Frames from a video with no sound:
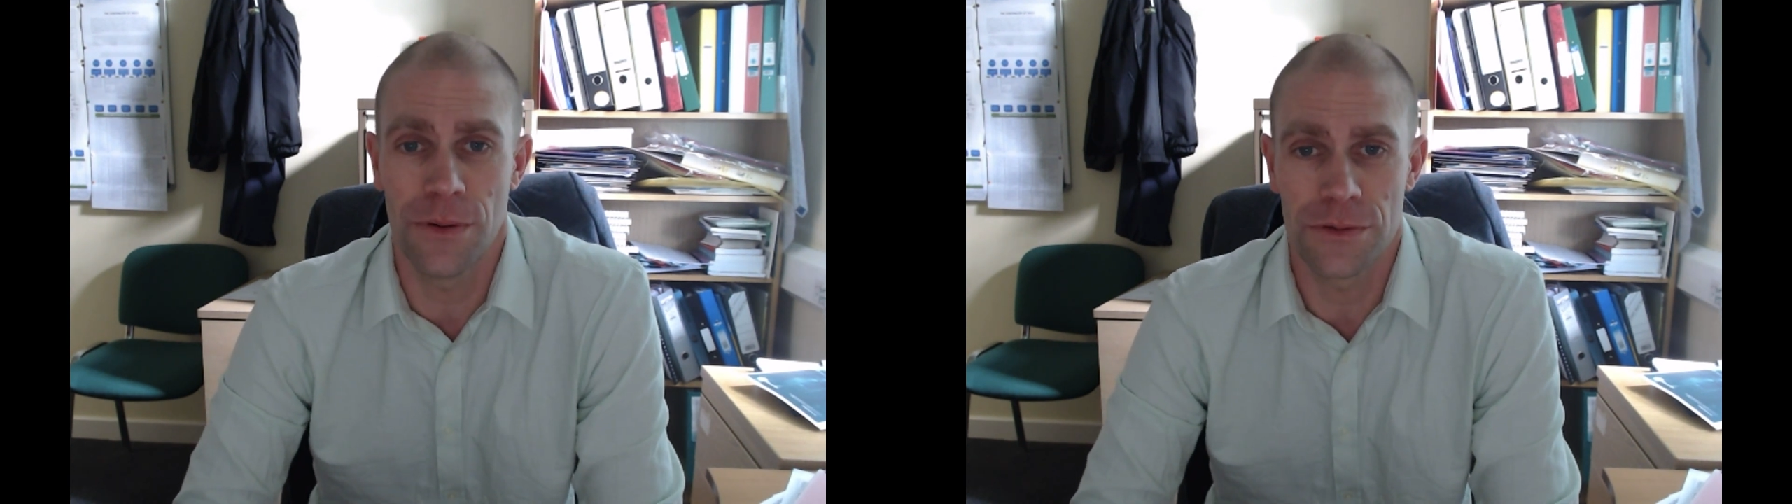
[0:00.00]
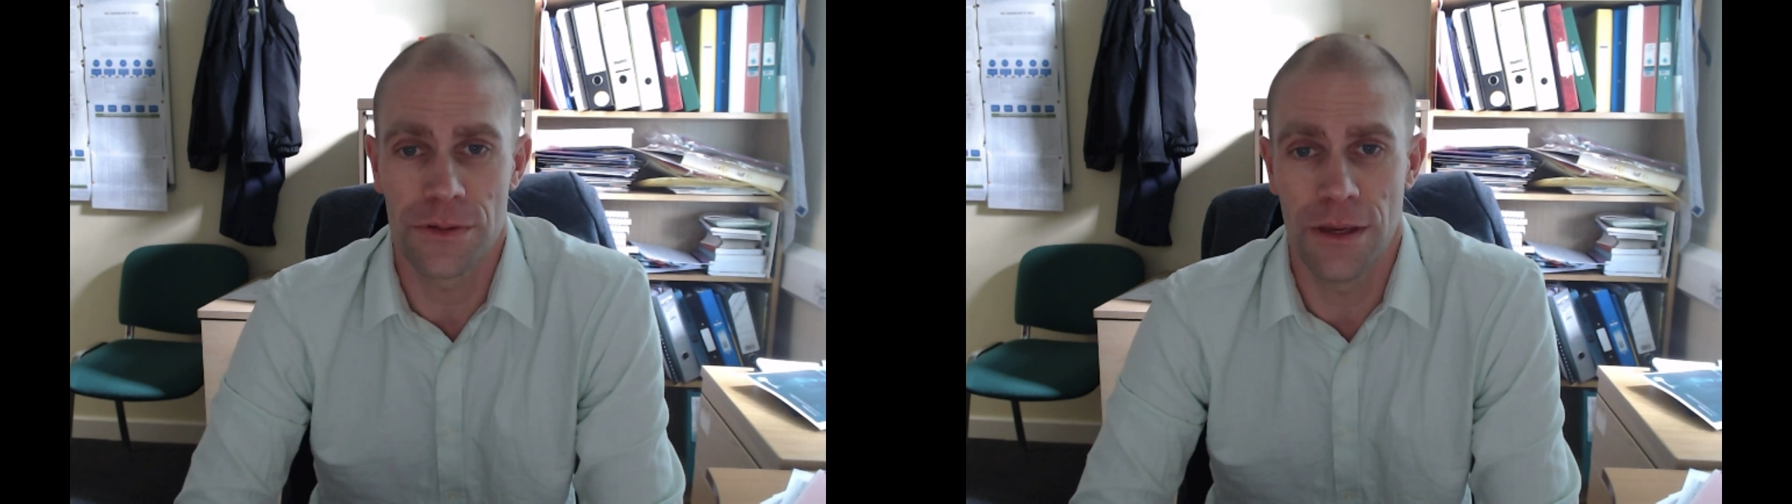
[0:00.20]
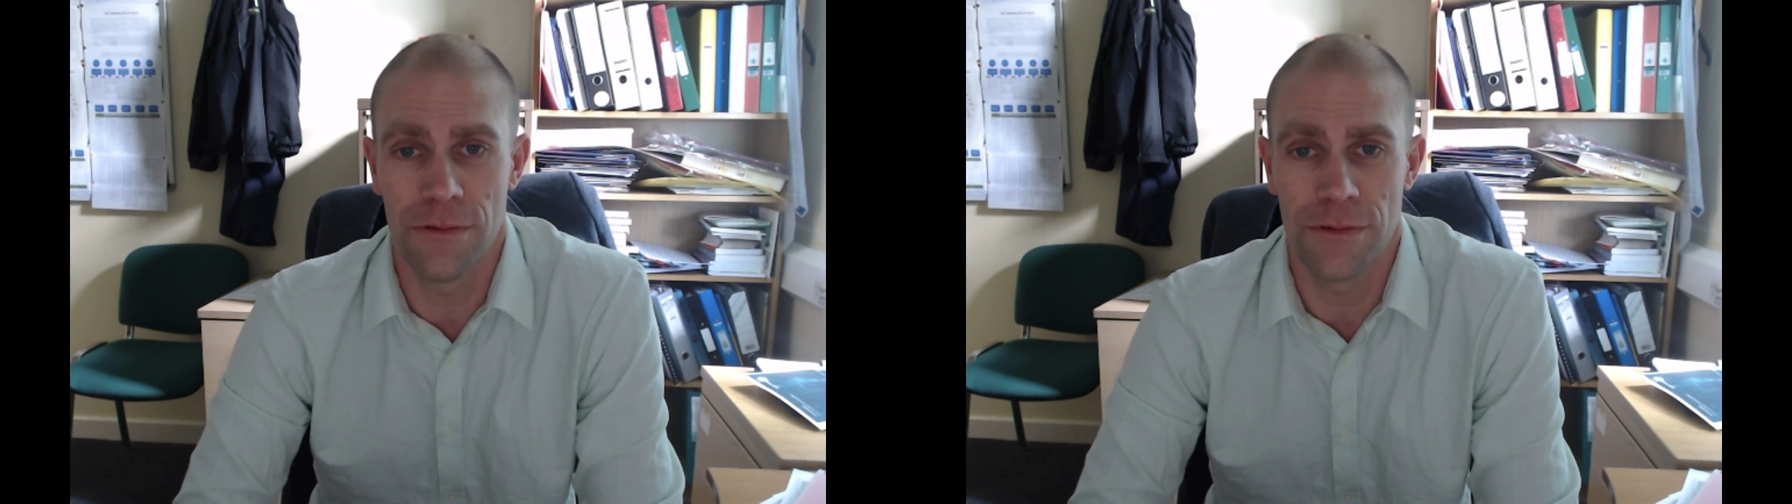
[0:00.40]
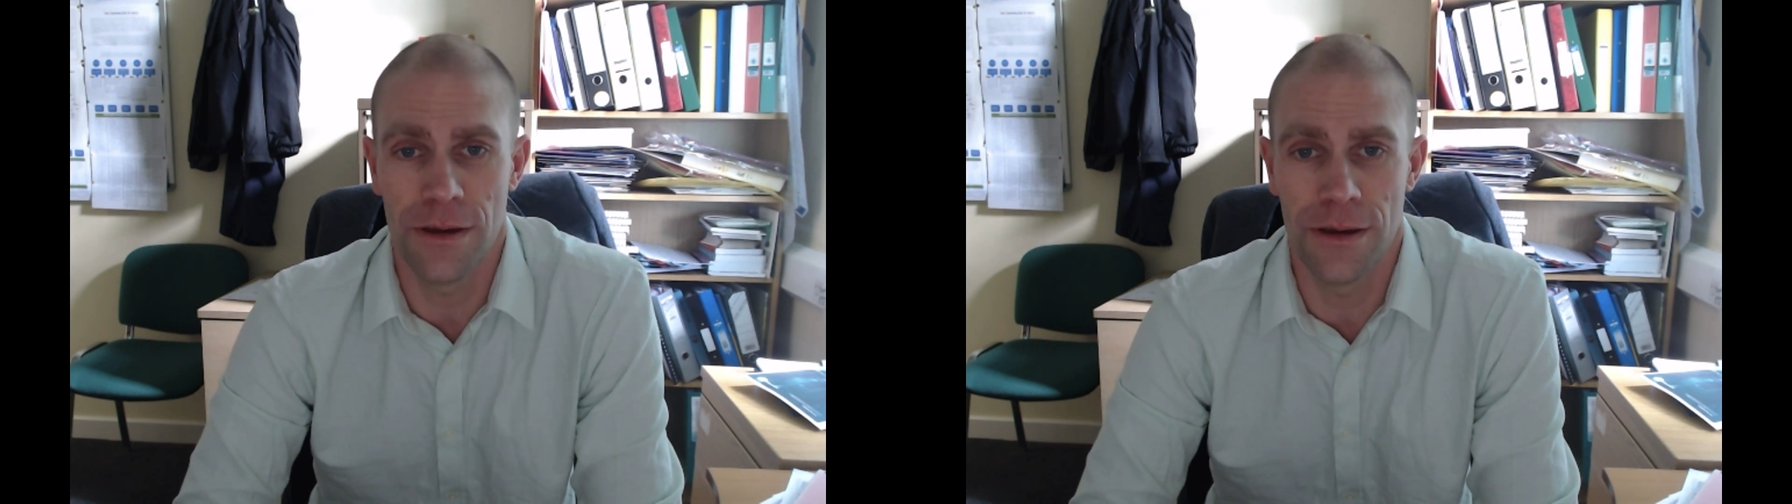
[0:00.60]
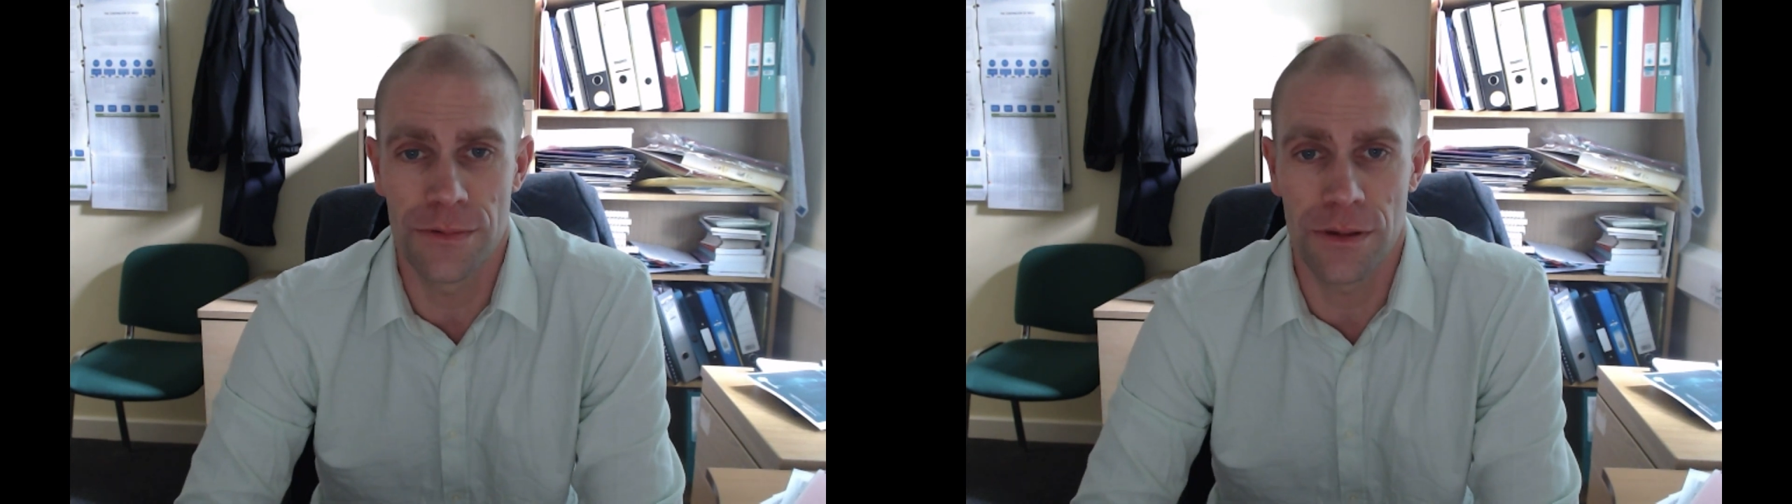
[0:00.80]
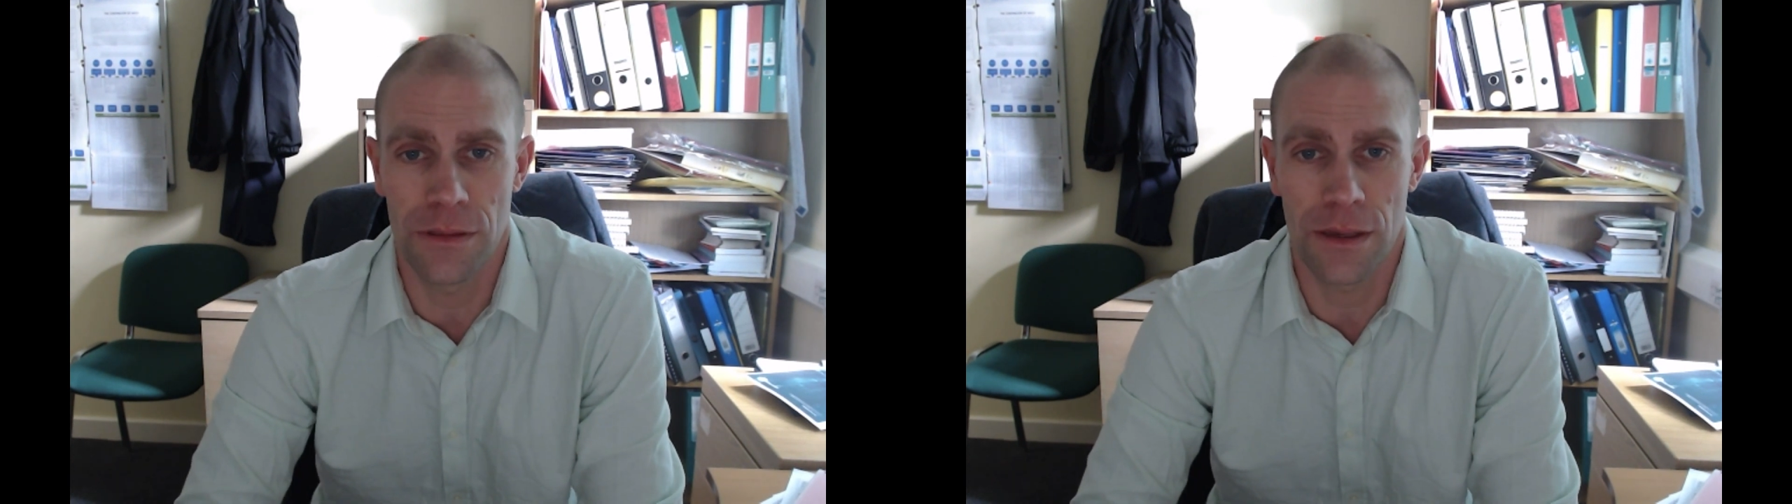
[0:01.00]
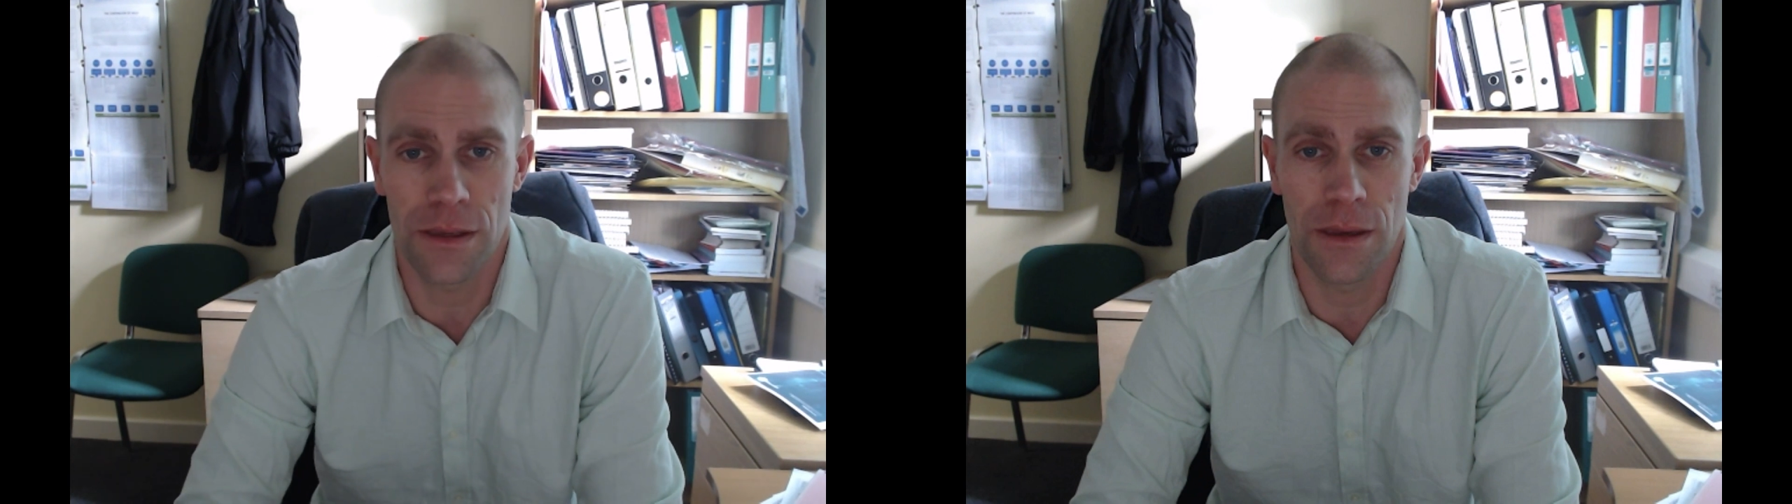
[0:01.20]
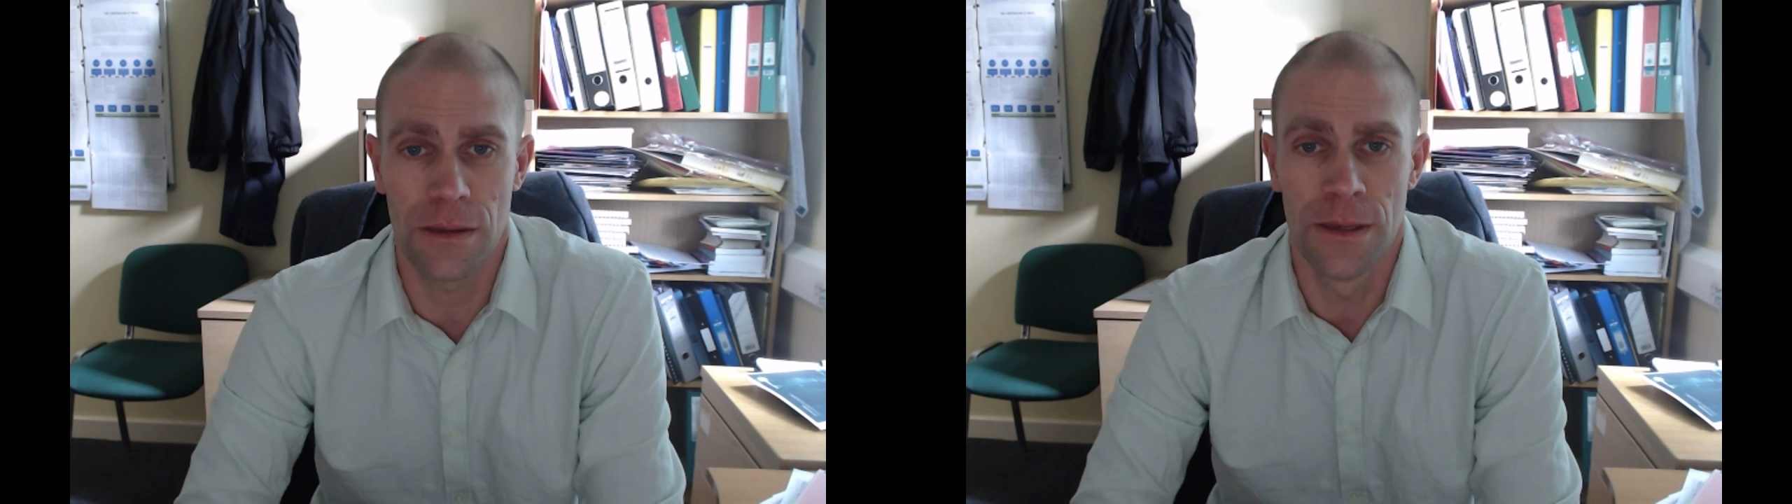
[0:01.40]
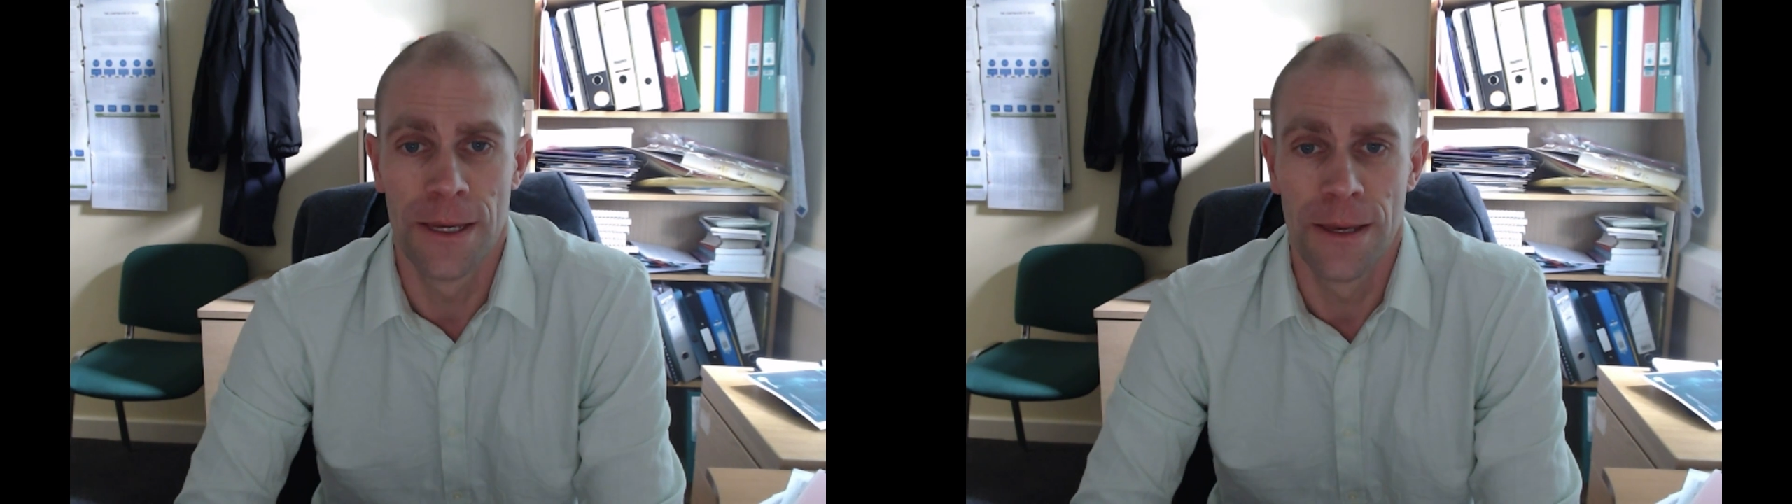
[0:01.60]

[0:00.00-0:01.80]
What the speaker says: positive. So thank you.